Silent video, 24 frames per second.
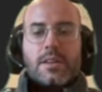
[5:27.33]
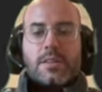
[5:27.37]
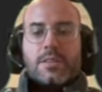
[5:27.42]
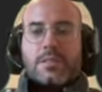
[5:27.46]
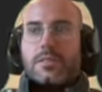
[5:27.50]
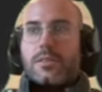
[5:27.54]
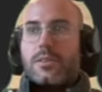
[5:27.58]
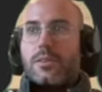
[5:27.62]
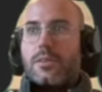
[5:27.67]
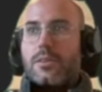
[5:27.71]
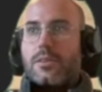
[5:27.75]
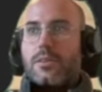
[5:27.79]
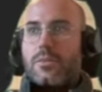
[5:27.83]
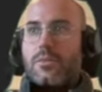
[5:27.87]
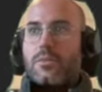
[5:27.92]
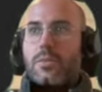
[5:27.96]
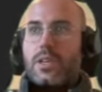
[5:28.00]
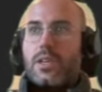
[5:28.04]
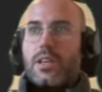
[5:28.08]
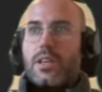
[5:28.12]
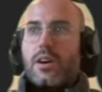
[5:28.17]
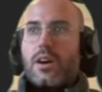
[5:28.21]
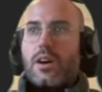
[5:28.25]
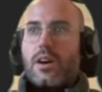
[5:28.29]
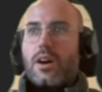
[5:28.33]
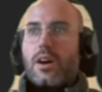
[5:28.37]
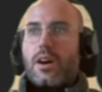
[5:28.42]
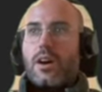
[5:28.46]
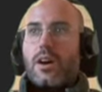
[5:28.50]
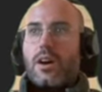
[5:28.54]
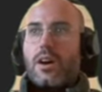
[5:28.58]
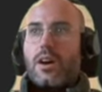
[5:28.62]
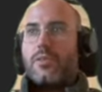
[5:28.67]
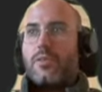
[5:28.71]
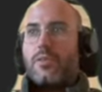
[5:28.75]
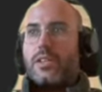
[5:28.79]
So we are
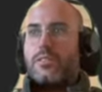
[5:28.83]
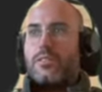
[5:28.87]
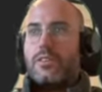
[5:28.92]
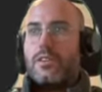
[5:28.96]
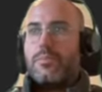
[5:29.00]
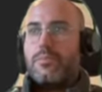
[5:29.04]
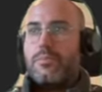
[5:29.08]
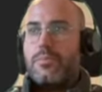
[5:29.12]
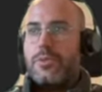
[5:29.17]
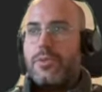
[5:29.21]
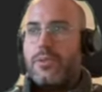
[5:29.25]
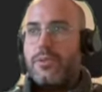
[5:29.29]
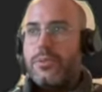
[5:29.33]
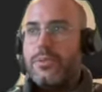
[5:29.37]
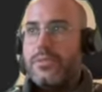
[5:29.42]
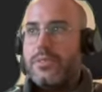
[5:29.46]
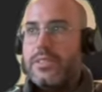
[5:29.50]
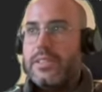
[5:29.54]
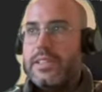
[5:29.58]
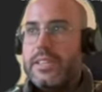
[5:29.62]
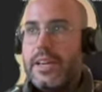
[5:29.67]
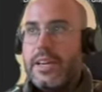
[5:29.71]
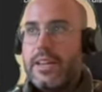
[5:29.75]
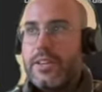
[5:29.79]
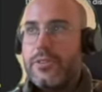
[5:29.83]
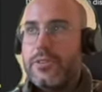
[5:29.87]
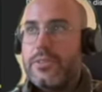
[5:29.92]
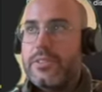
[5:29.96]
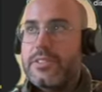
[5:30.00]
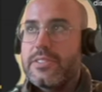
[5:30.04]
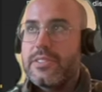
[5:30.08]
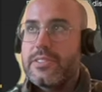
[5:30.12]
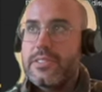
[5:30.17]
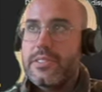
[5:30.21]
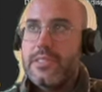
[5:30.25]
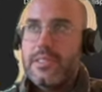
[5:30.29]
going to compute the
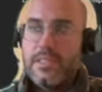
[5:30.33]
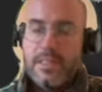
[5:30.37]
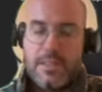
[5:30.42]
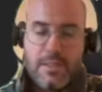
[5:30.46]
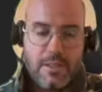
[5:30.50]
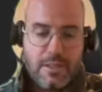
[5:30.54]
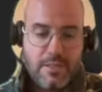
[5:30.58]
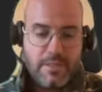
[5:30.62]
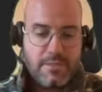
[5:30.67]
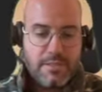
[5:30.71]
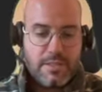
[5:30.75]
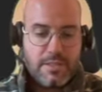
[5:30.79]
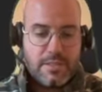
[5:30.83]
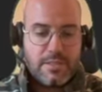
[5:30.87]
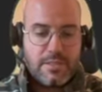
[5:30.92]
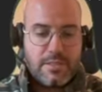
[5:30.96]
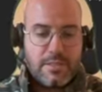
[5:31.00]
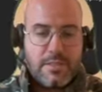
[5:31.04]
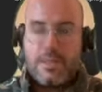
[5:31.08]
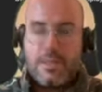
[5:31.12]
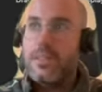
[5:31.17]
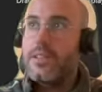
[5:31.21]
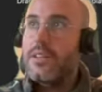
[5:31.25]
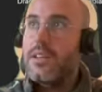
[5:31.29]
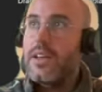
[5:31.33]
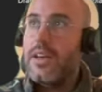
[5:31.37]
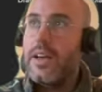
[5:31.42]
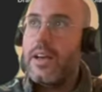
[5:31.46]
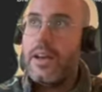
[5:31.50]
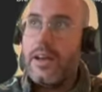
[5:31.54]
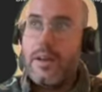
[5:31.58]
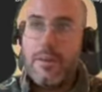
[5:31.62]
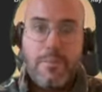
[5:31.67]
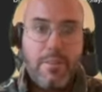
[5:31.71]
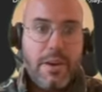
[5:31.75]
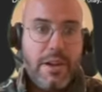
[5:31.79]
accuracy of this
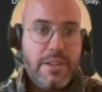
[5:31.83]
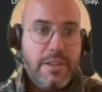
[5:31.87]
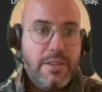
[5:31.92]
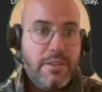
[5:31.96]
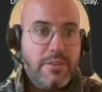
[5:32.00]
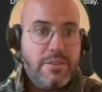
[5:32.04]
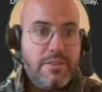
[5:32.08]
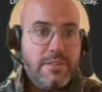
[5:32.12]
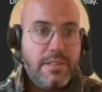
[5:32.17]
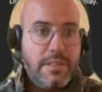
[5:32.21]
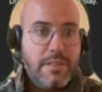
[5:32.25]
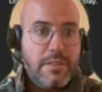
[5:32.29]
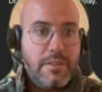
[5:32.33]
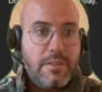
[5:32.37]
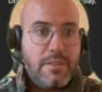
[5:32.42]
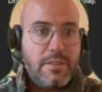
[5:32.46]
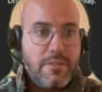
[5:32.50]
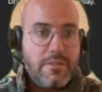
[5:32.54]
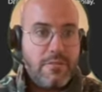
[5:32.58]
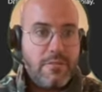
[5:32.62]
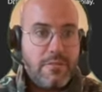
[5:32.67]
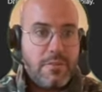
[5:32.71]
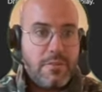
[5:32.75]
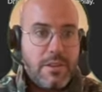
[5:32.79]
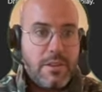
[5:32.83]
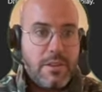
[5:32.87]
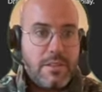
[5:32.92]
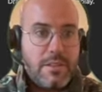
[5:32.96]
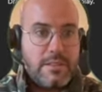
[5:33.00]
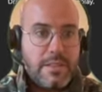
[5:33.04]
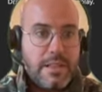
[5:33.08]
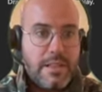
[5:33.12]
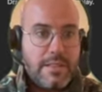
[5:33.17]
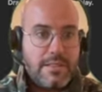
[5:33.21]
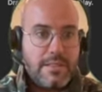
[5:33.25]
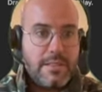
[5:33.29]
by using
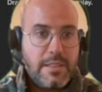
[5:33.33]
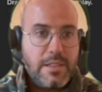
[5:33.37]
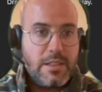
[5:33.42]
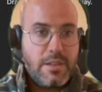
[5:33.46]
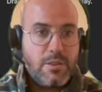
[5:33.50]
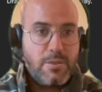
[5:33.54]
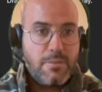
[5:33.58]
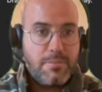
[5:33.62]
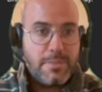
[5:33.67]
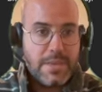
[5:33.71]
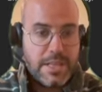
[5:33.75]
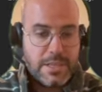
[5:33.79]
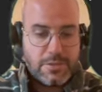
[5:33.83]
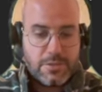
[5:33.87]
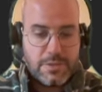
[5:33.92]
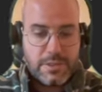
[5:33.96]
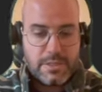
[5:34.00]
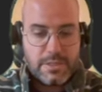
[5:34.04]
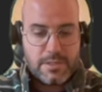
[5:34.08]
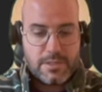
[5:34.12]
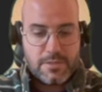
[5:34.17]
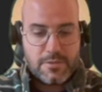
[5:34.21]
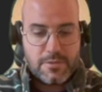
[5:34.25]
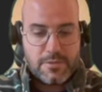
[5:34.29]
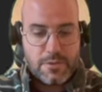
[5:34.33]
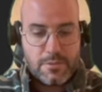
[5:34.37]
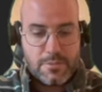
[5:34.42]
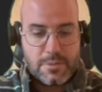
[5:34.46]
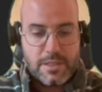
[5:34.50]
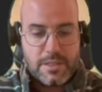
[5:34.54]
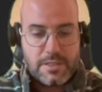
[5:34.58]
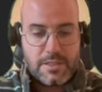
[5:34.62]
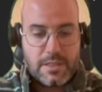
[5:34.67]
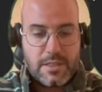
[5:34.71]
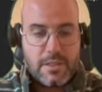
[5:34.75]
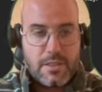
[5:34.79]
Sklearn metrics from
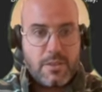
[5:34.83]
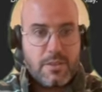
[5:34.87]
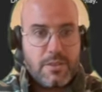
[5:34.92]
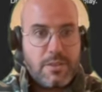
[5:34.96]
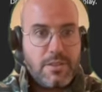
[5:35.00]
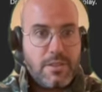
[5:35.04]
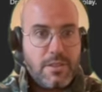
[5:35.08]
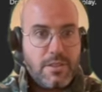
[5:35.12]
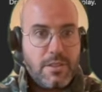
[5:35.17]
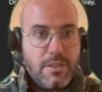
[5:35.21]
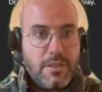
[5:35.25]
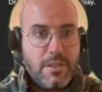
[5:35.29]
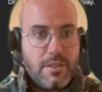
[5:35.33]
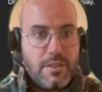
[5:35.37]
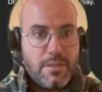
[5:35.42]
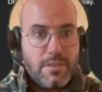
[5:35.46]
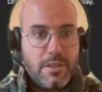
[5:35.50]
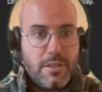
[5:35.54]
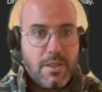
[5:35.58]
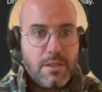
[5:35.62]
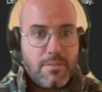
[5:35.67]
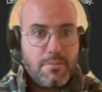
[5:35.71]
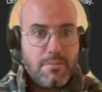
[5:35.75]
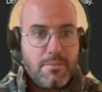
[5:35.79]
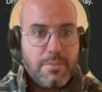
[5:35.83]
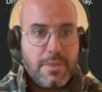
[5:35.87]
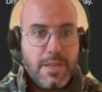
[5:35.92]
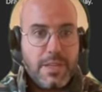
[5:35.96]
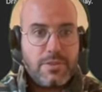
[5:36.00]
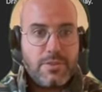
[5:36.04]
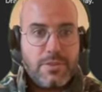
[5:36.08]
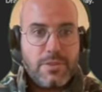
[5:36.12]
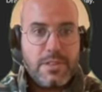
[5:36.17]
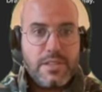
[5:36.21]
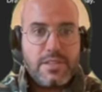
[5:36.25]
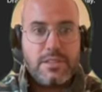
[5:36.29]

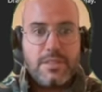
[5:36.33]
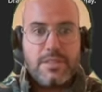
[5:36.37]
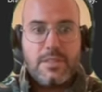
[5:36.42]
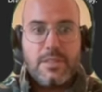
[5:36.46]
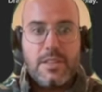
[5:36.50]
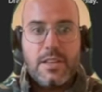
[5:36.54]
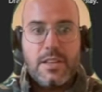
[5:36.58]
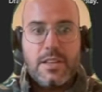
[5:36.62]
sklearn.metrics.